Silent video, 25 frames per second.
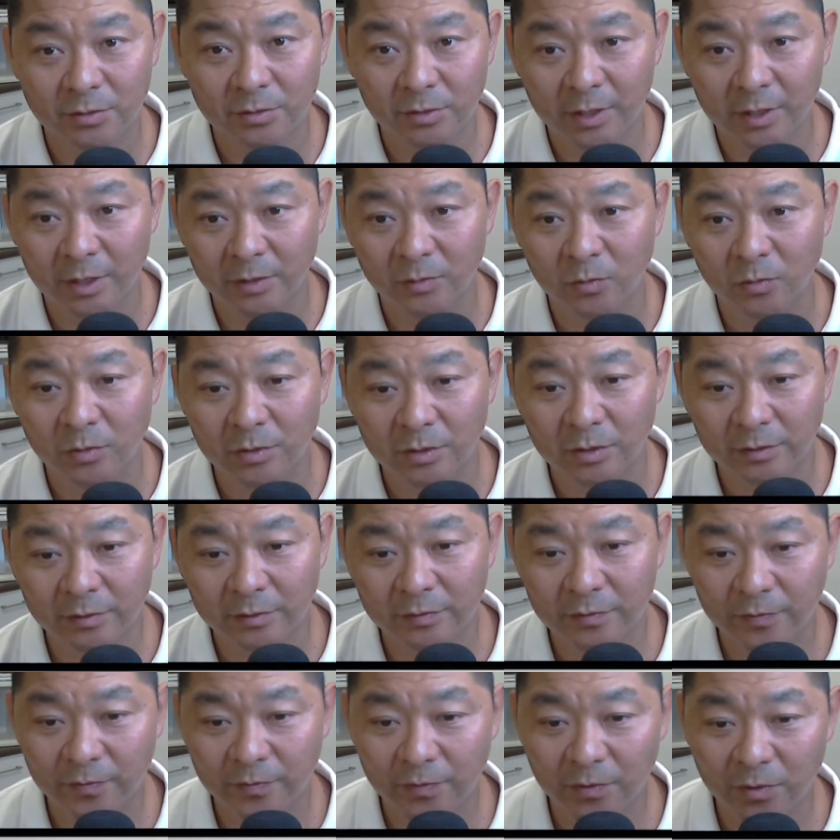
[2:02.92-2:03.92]
you can
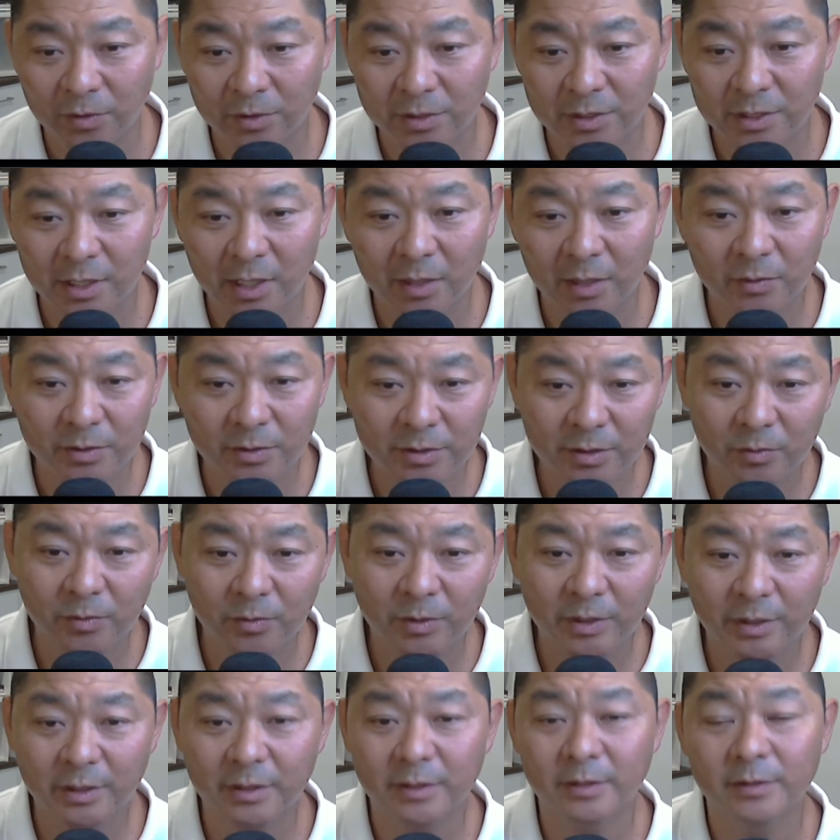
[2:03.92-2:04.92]
work 40 hours a
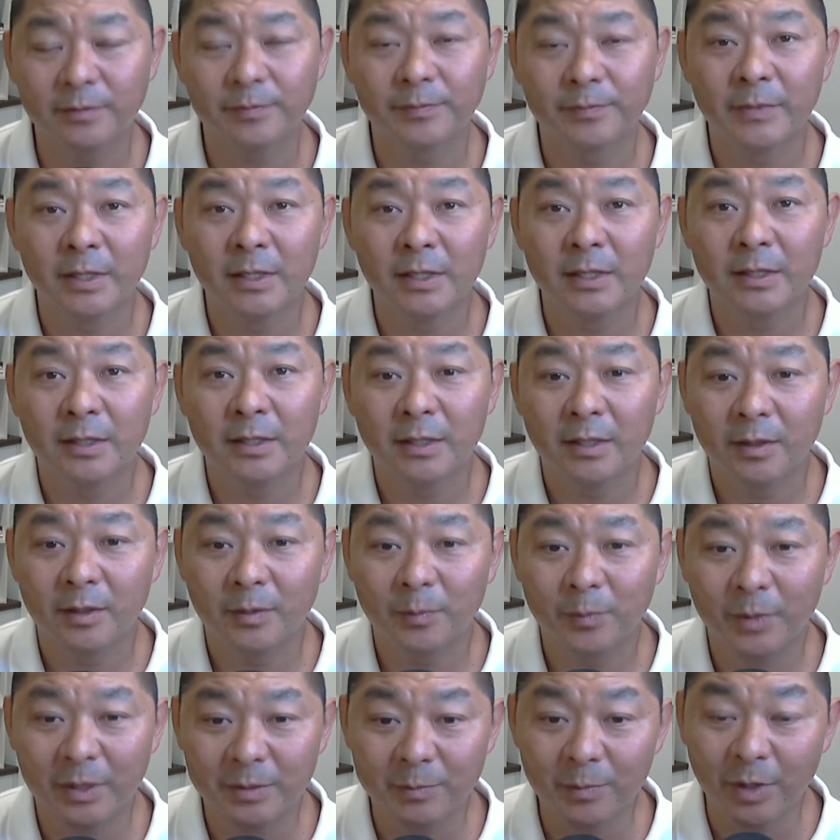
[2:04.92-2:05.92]
week,
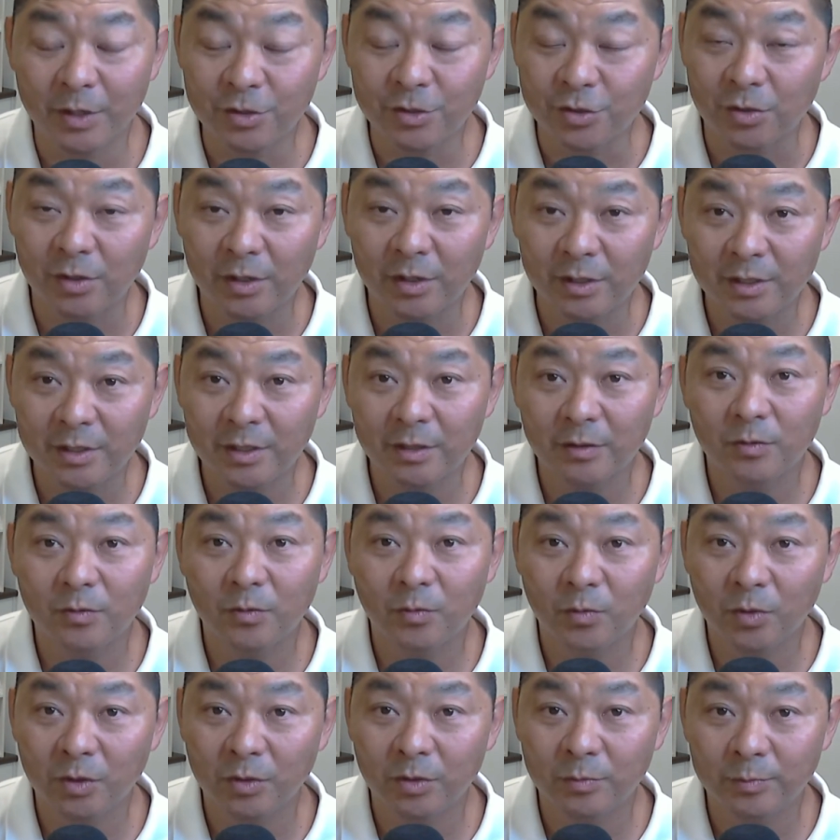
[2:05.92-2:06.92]
but majority
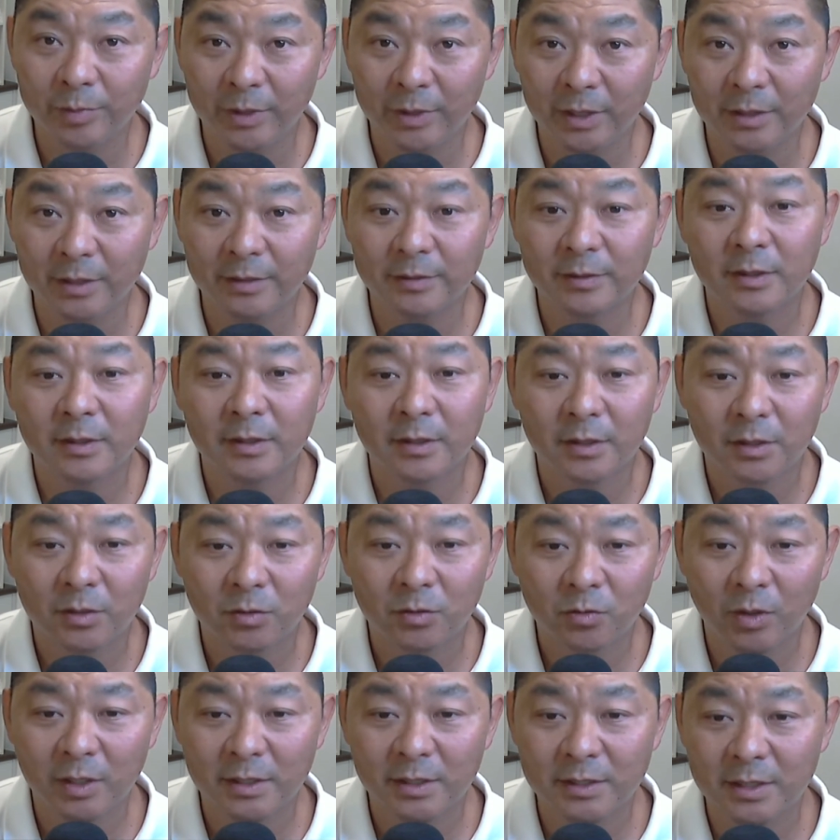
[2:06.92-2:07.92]
will be
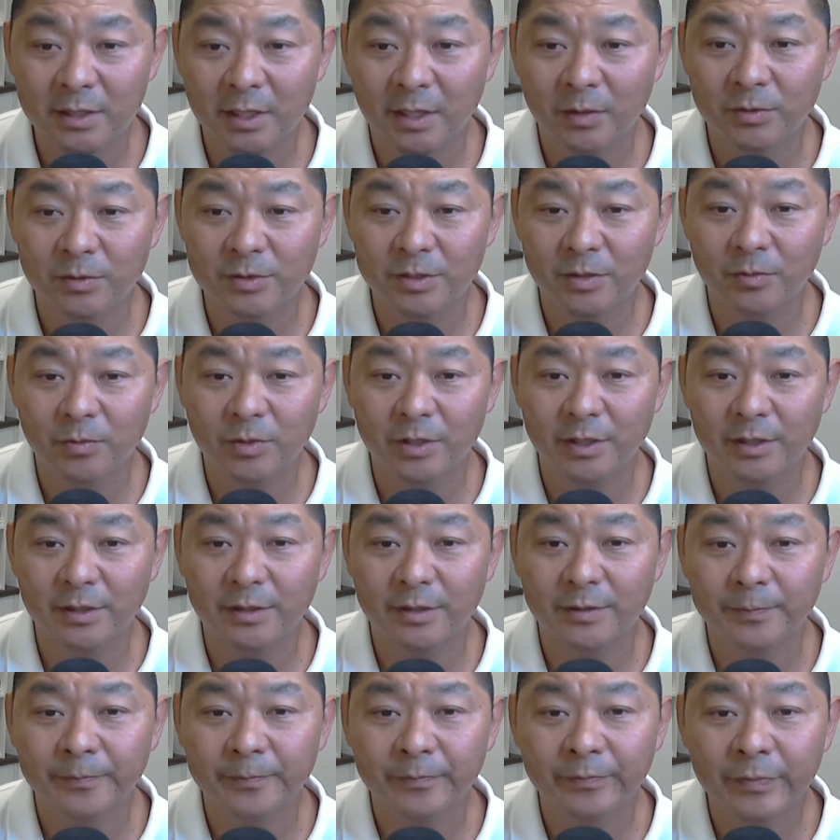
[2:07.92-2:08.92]
20 hours a week.
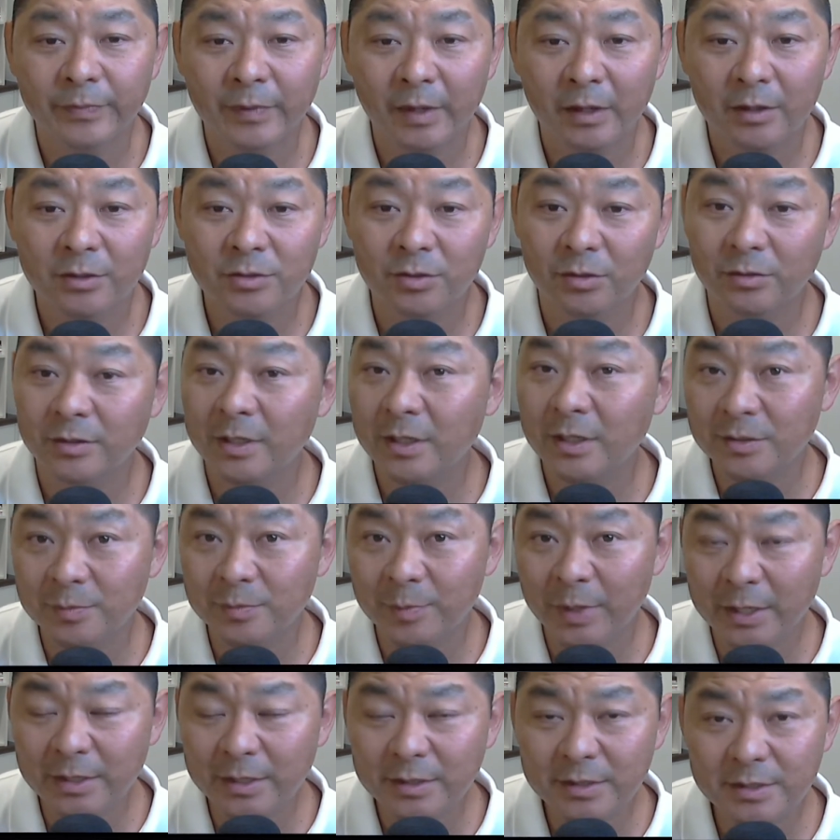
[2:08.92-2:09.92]
So this
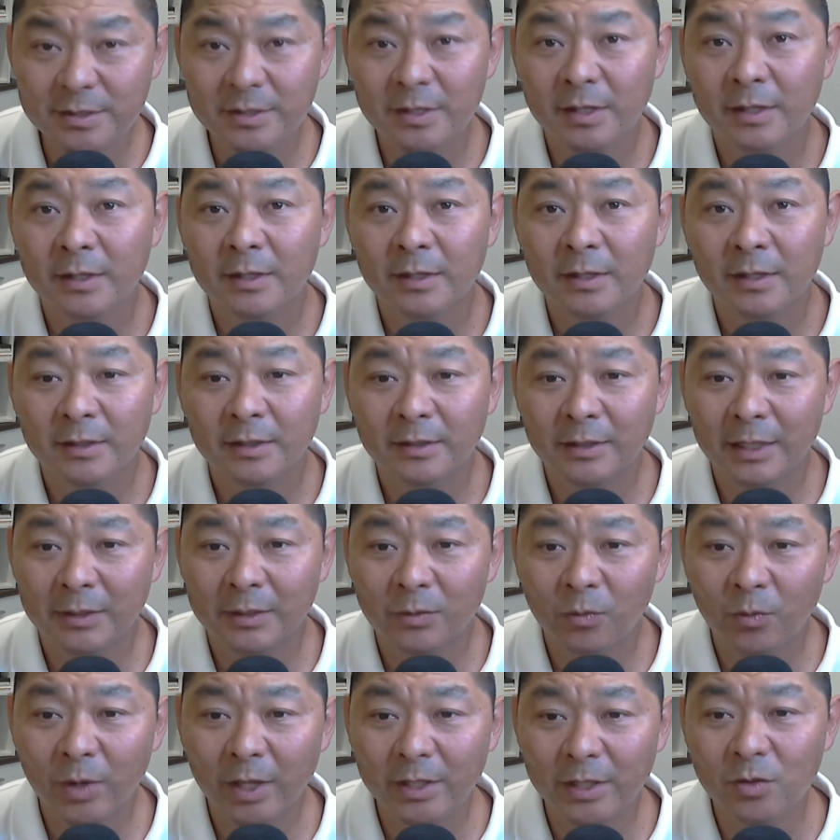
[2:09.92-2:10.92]
means
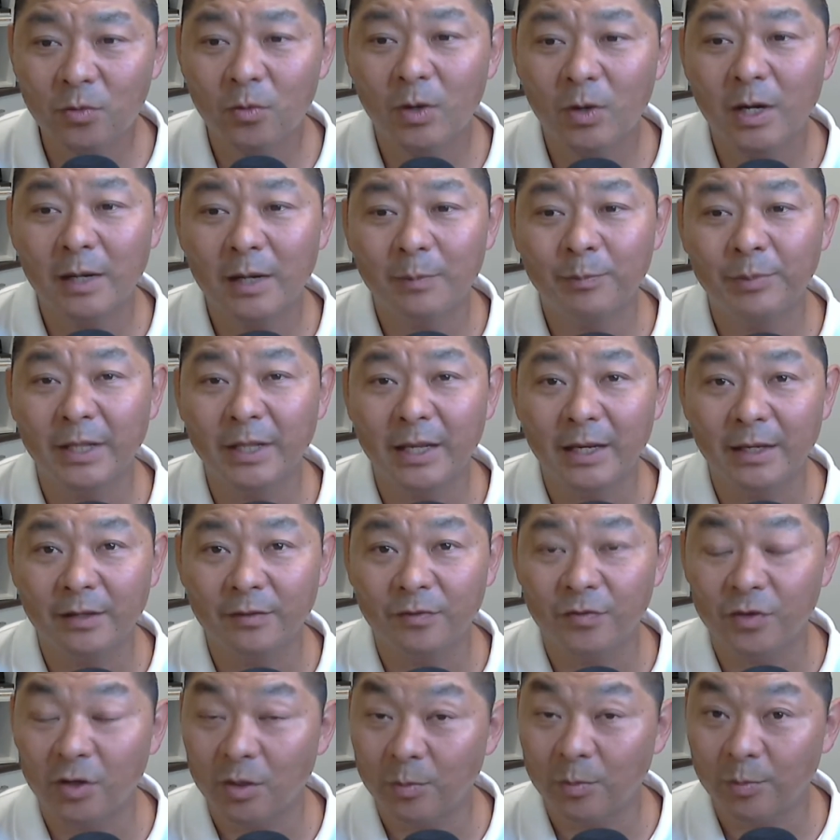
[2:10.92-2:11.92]
that when you are
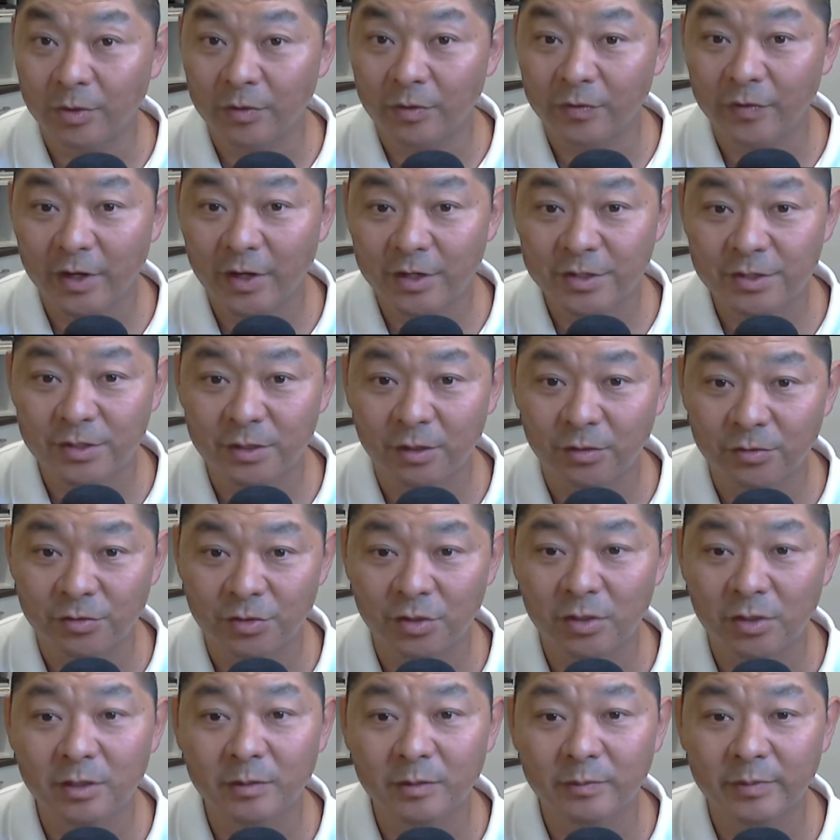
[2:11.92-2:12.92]
applying for a professional
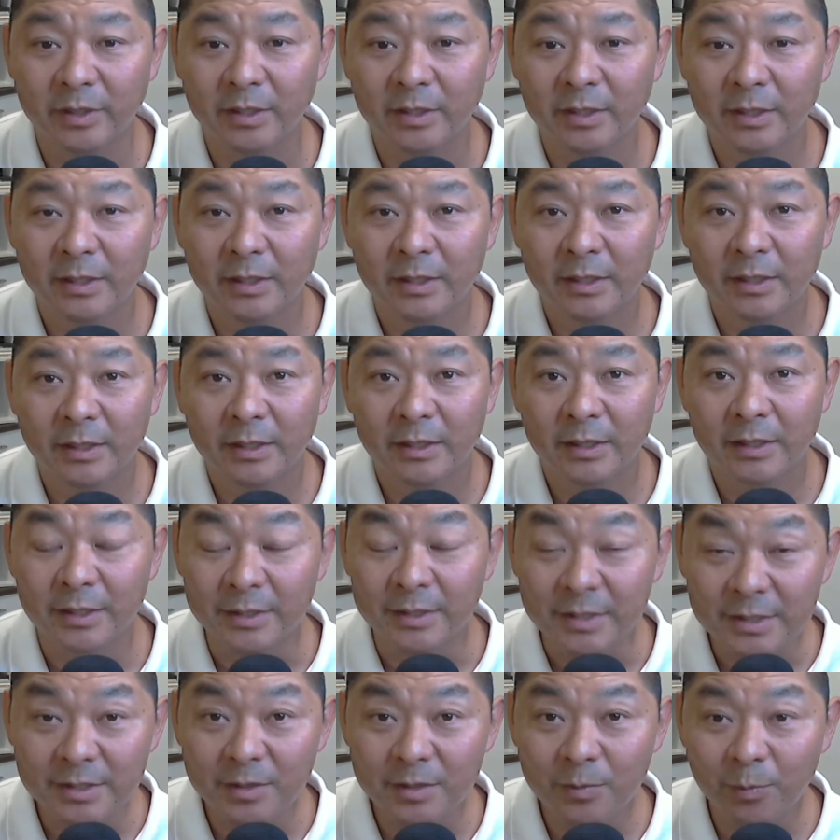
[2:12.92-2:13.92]
job,
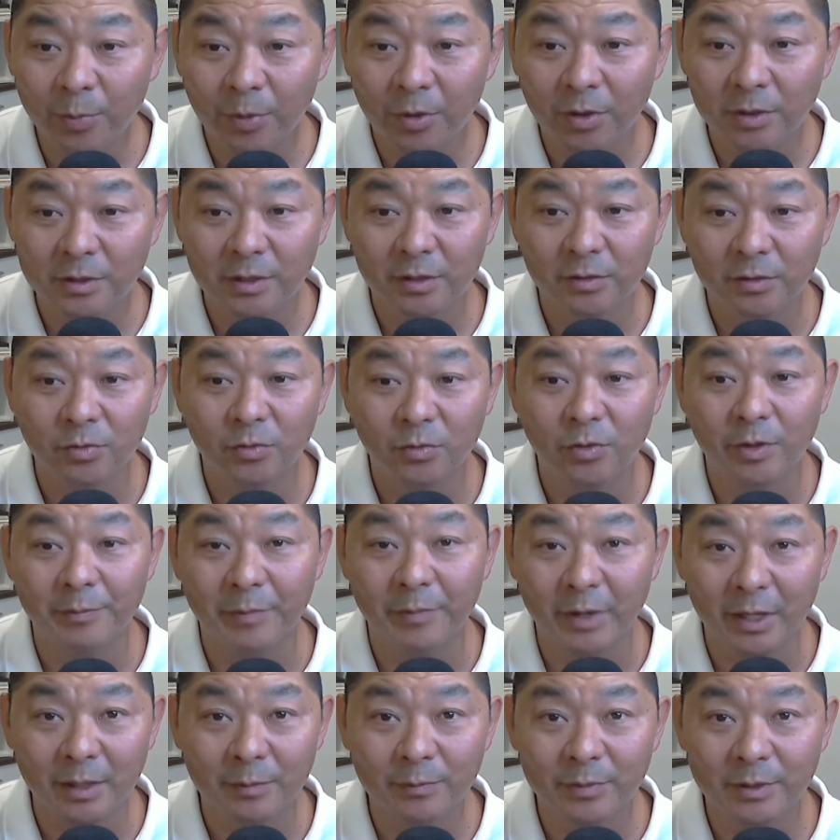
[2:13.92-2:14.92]
it is important to
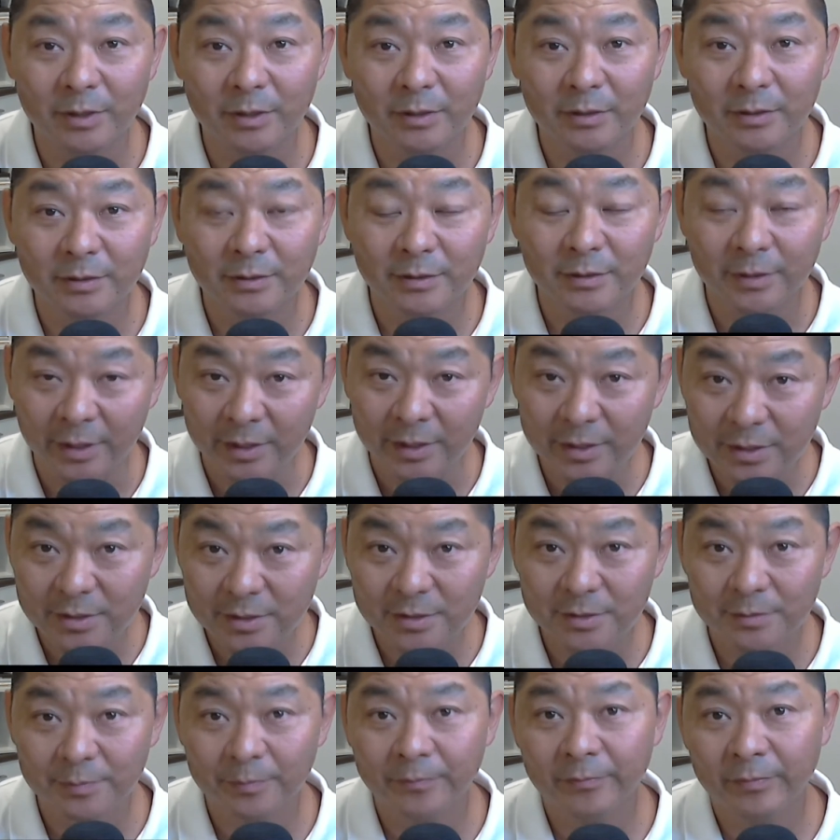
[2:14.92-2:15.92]
remember this,